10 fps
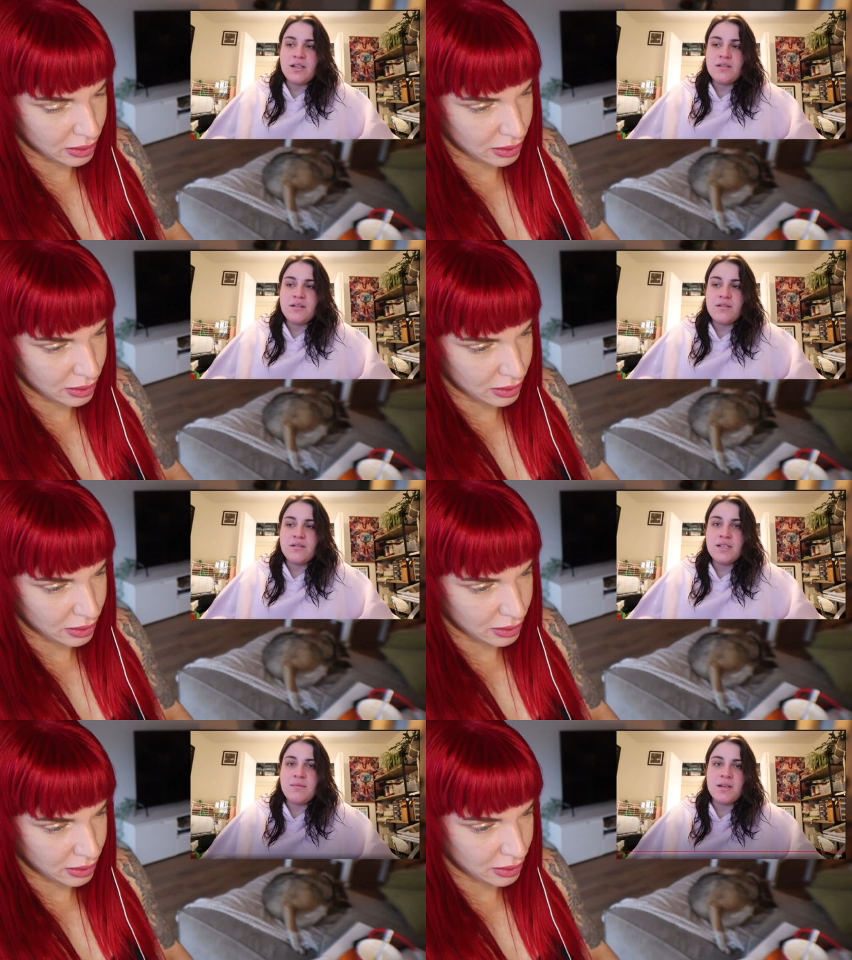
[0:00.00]
Speaker 1: So it's
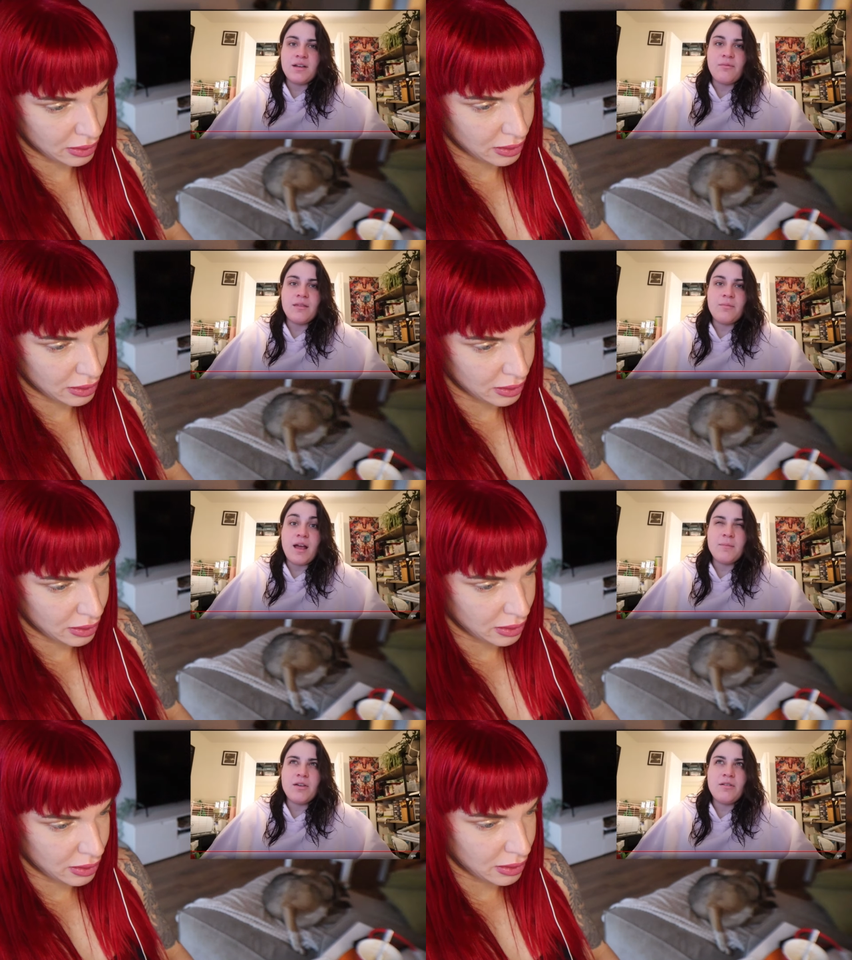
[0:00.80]
going to be a tough month, but
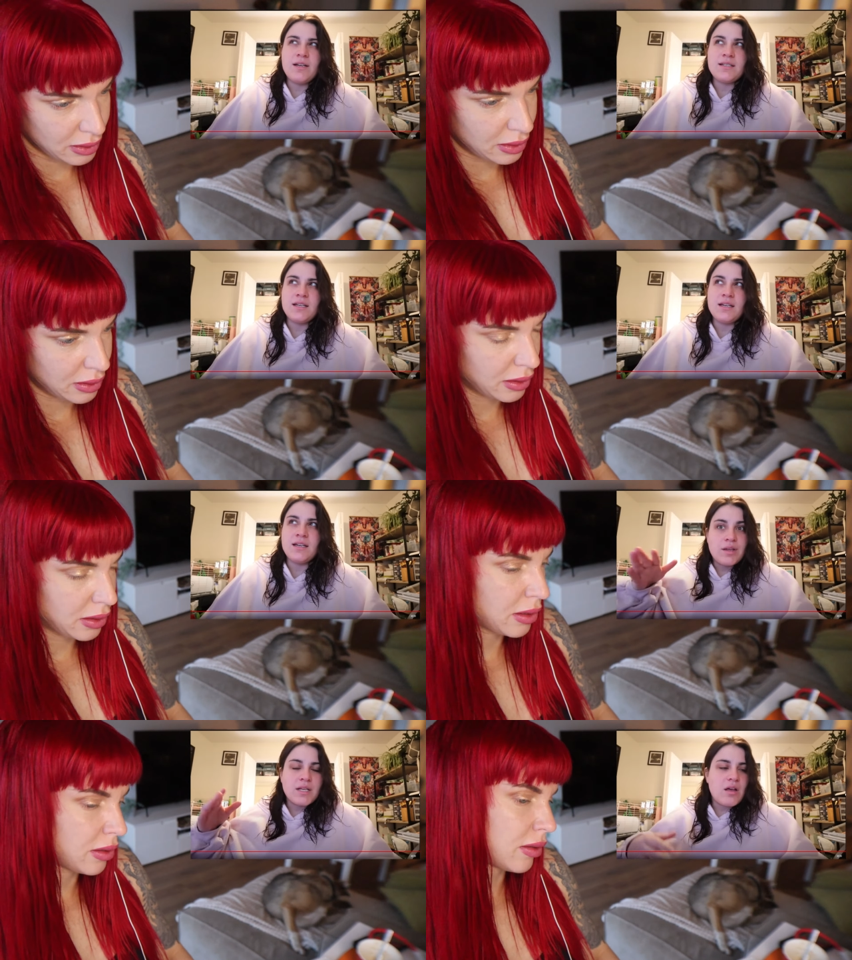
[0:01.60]
I'm curious to see
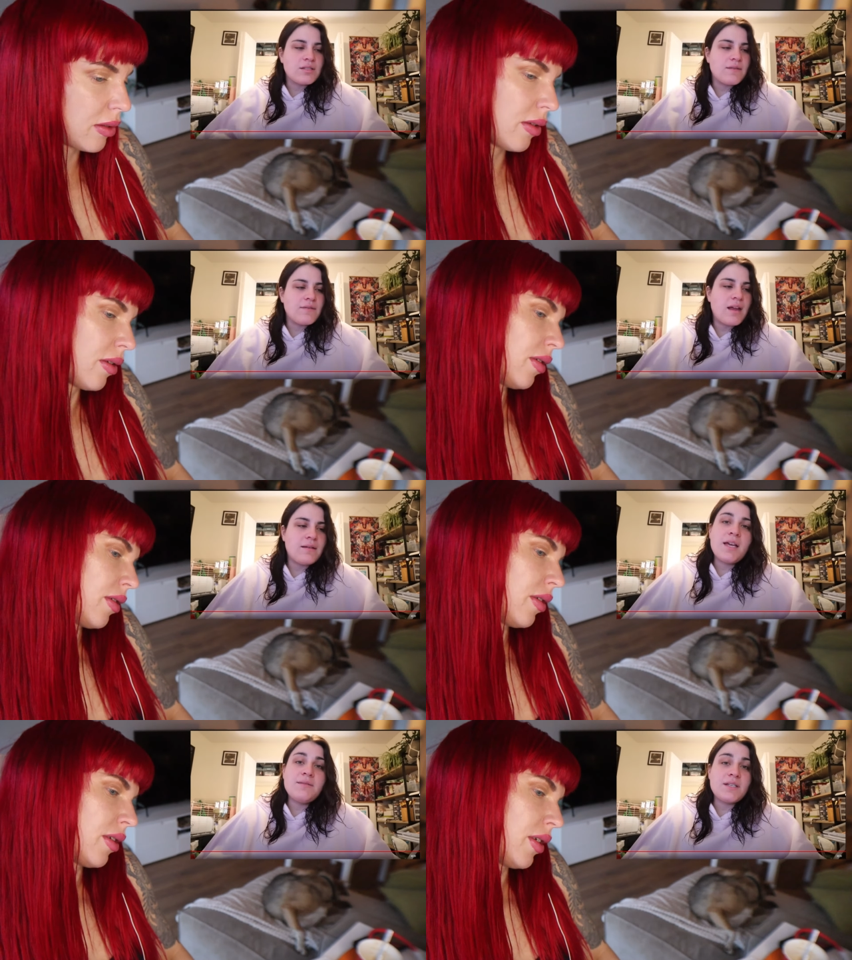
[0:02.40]
the results of that. But
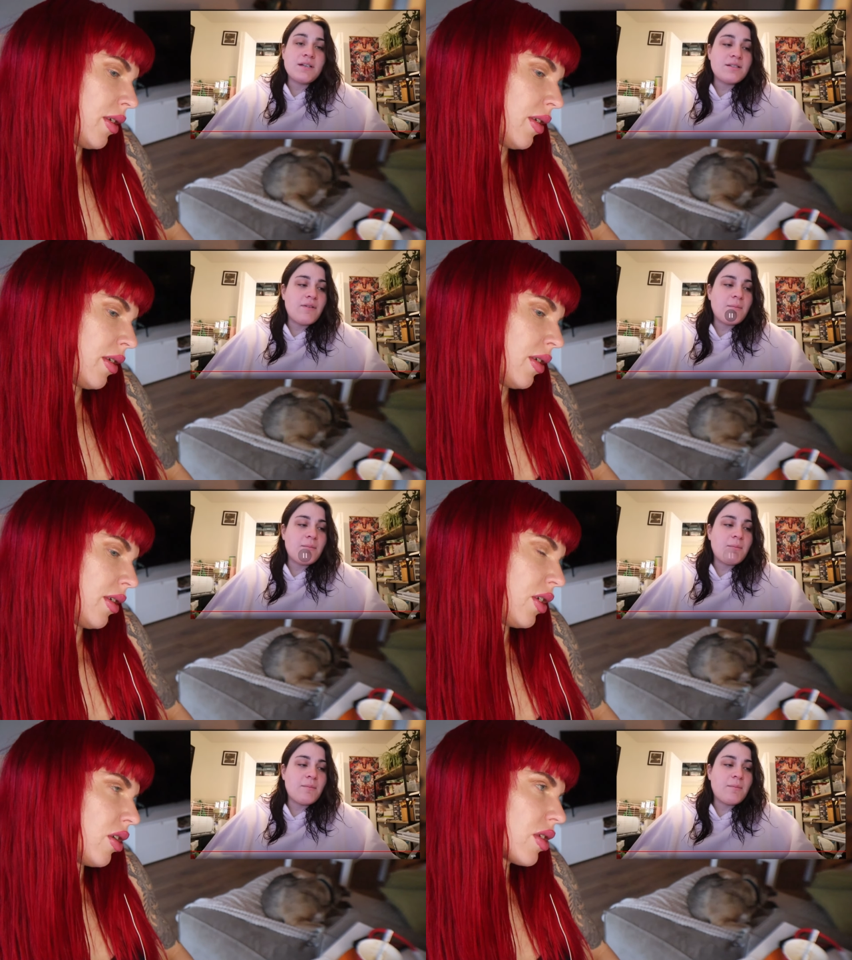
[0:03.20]
Speaker 2: because it was our seven month.
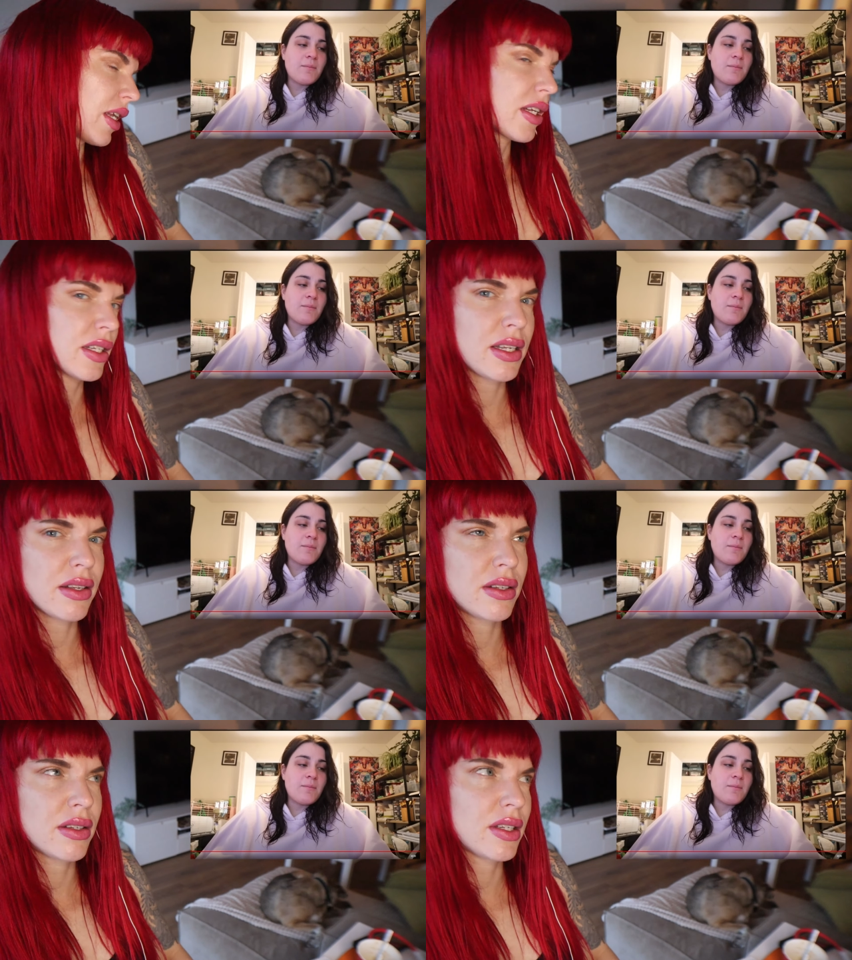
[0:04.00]
She lost like
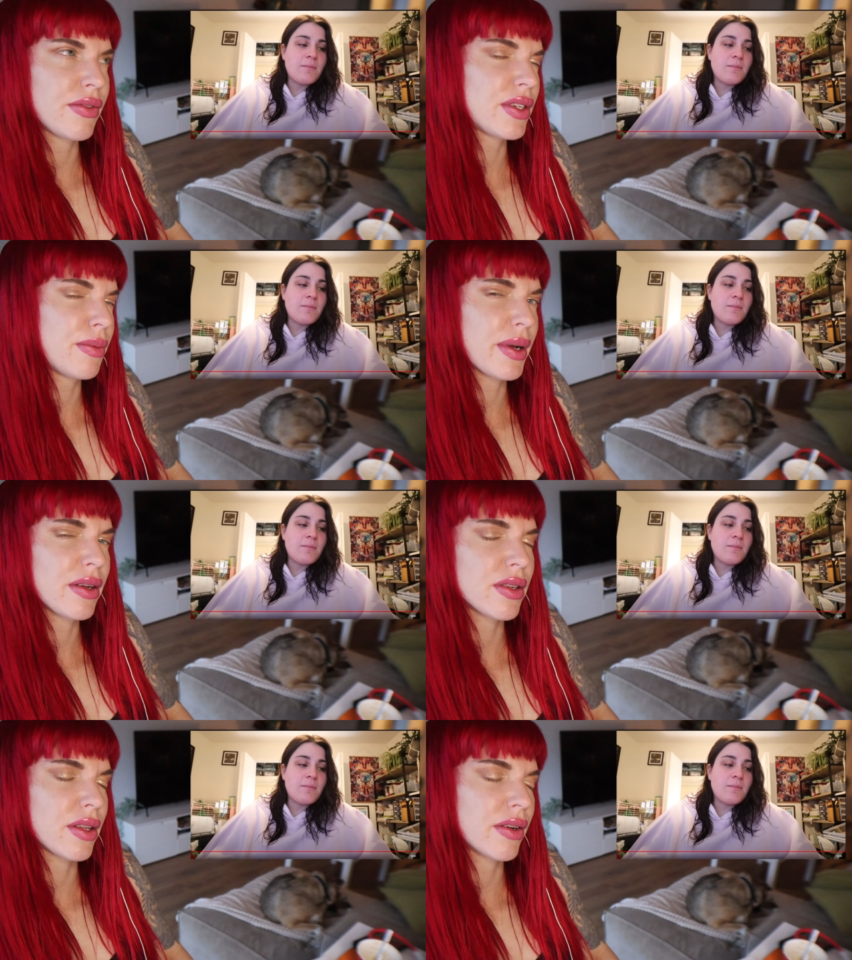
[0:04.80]
seventeen
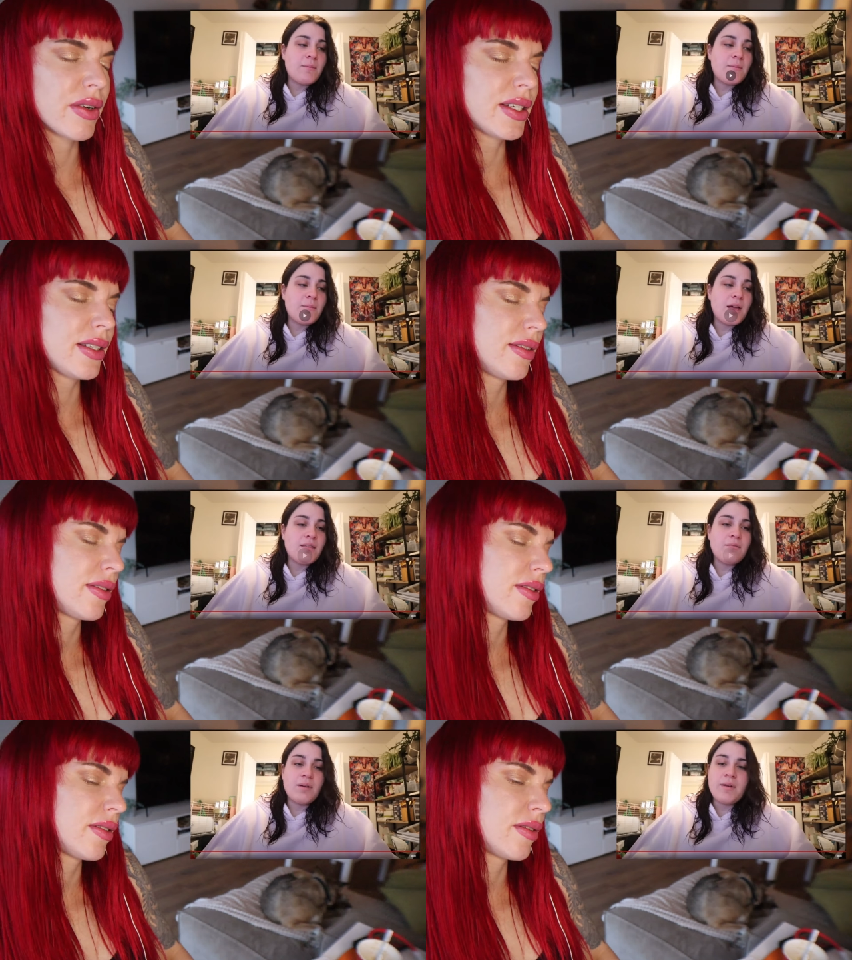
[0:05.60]
pounds, I think, right?
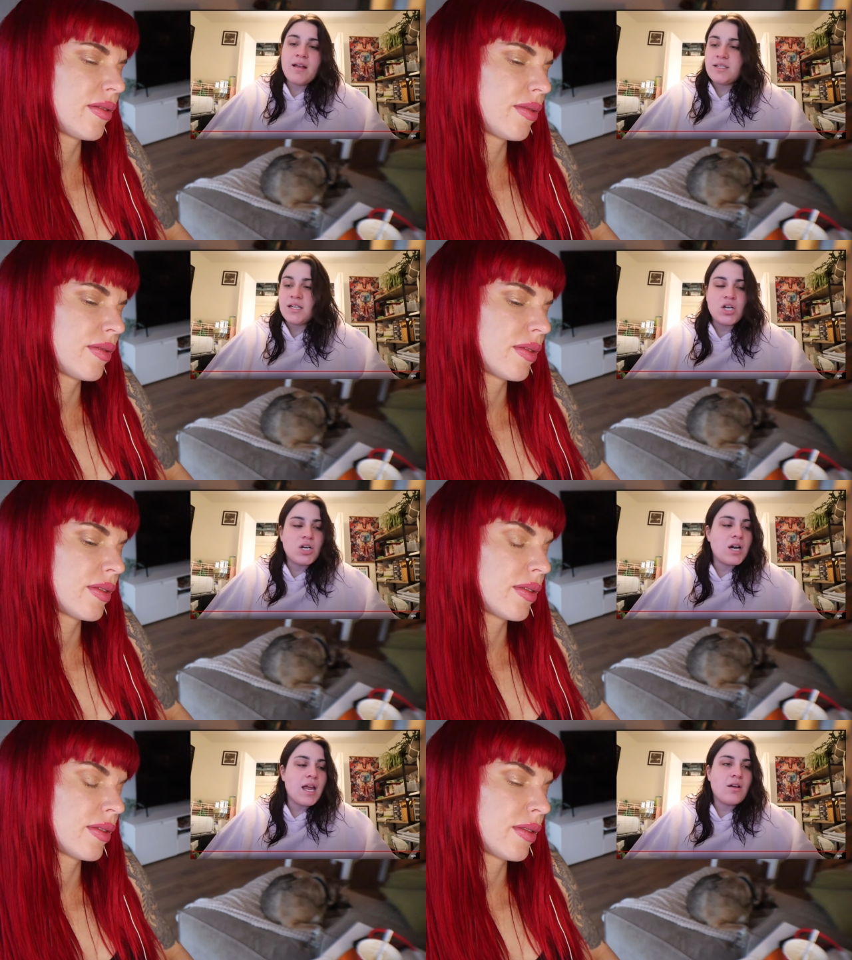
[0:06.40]
Speaker 1: Months. We went out to dinner,
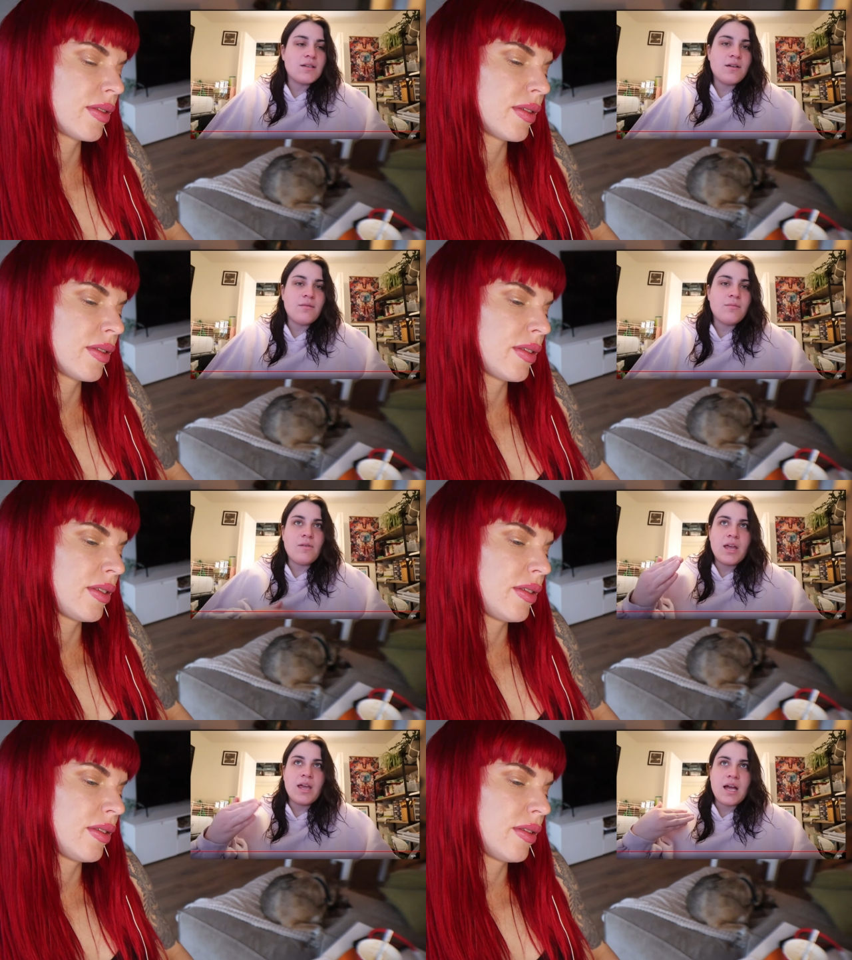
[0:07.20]
and also we
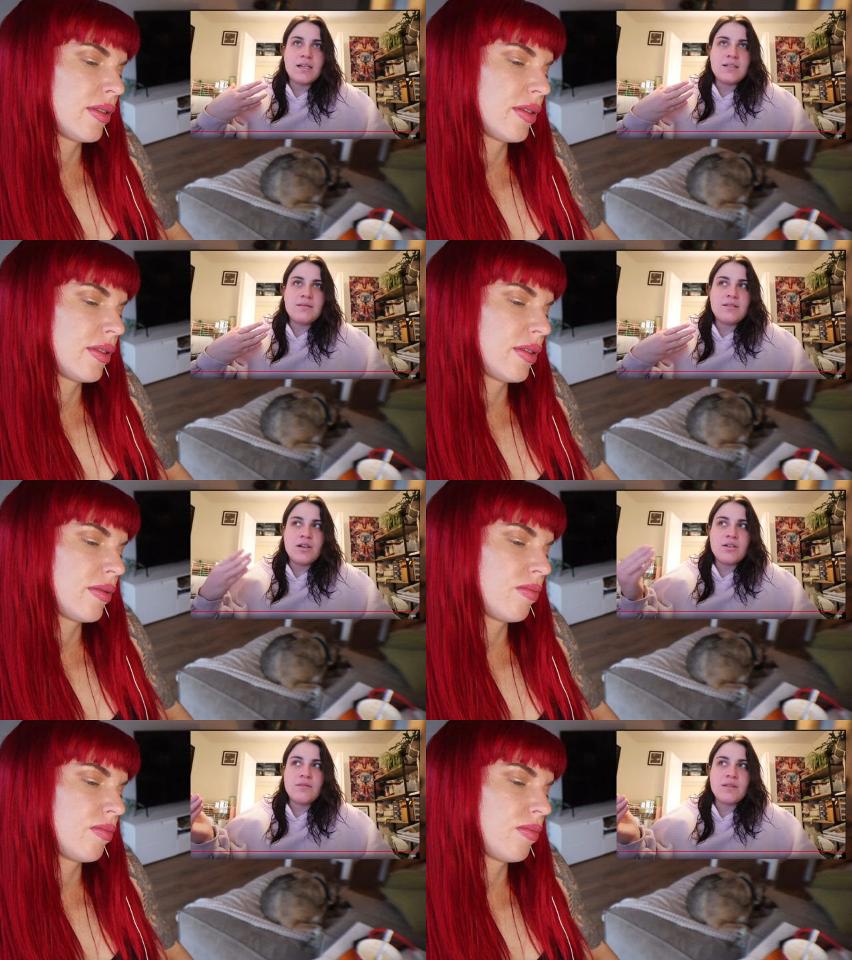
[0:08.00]
kind of started doing this like